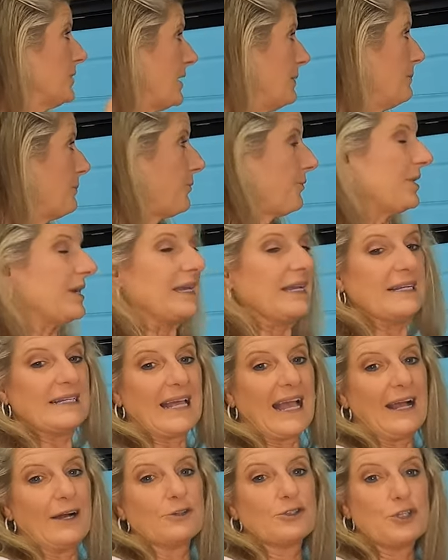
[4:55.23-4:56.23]
and bring
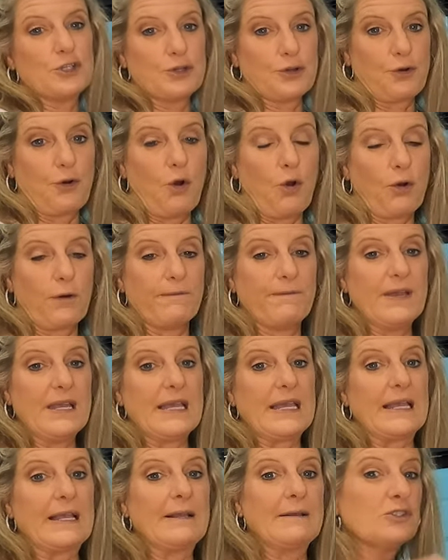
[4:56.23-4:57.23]
it out to your
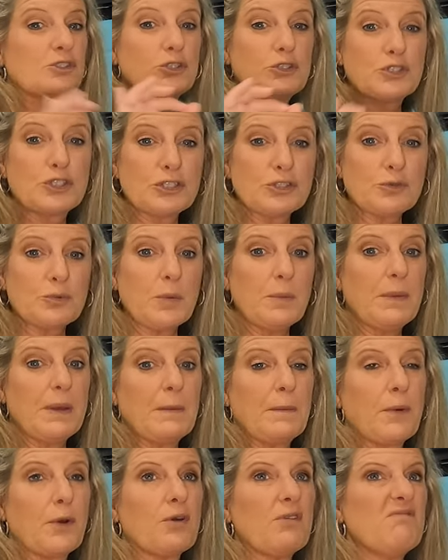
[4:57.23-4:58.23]
RV. So just
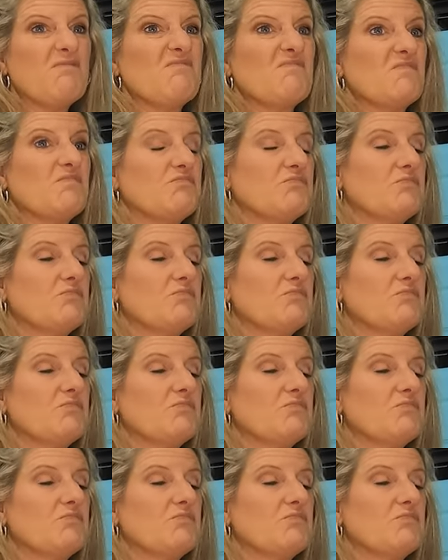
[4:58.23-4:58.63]
remember,